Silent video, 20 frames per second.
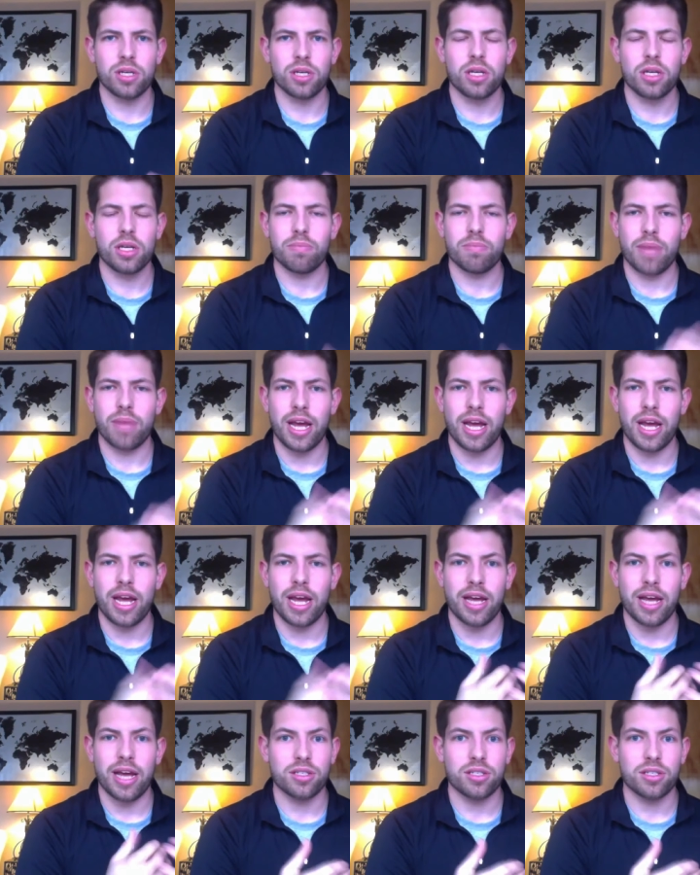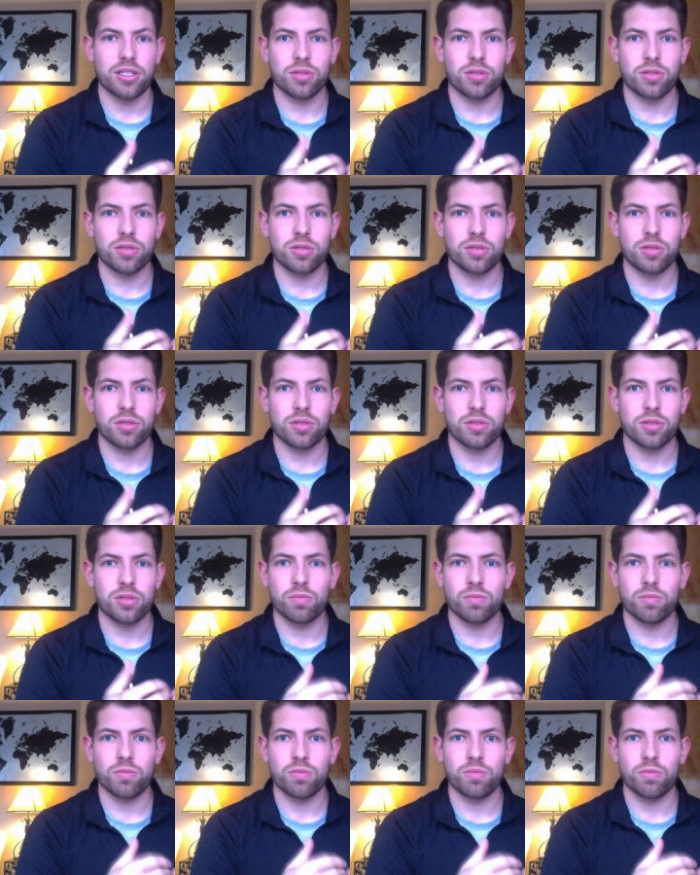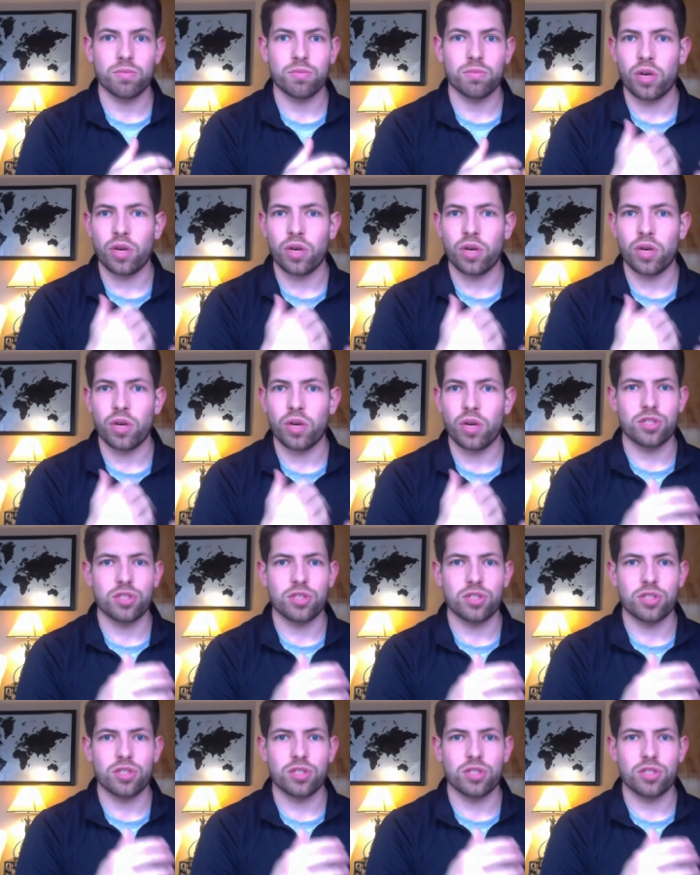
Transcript: Mass running smoothly and not